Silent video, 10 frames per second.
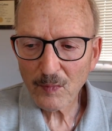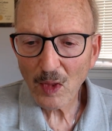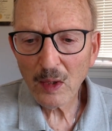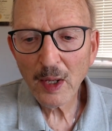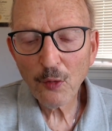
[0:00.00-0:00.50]

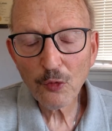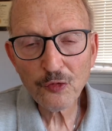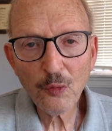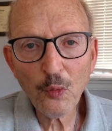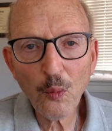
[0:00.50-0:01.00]
I
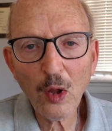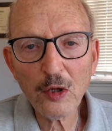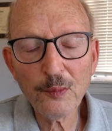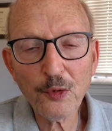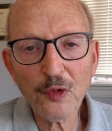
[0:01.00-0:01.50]
also
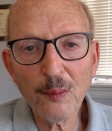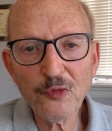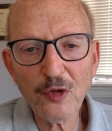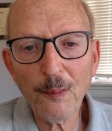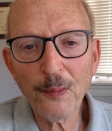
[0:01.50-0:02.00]
welcome your thumbs
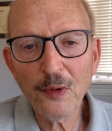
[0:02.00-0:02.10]
up